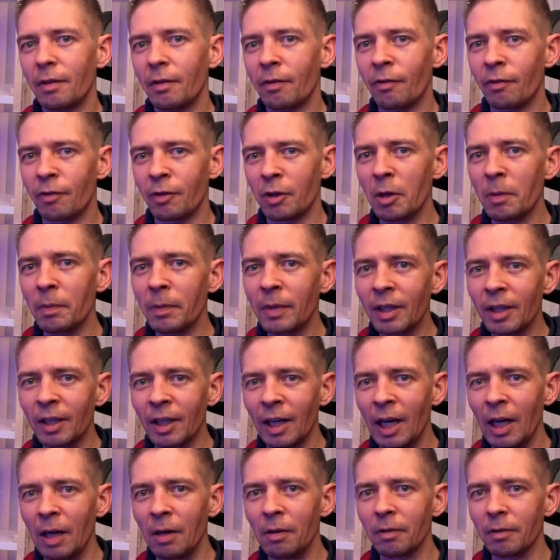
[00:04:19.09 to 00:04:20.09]
from the
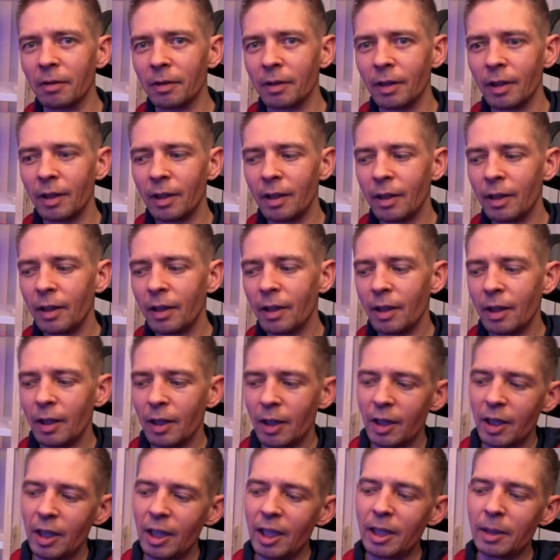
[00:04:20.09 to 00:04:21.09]
ground,
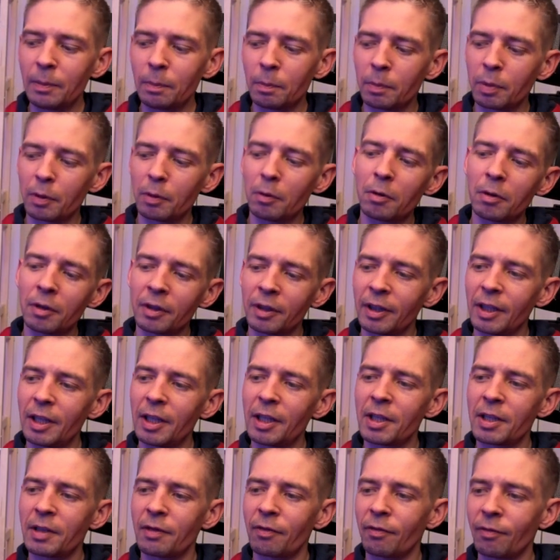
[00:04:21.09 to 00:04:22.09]
it broke
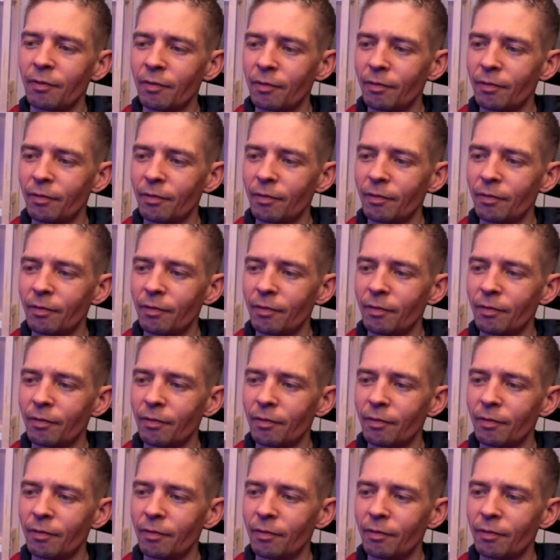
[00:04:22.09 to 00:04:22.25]
this,